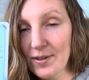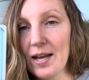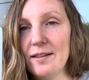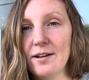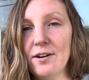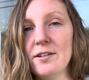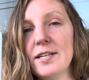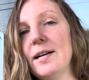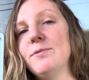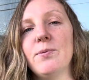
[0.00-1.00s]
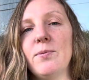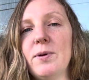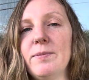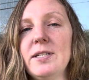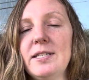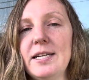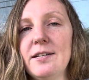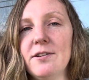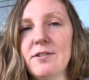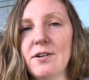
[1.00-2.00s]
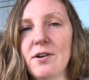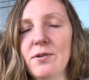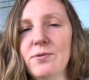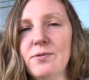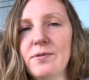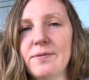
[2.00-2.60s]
And there are times when we must stand on our own.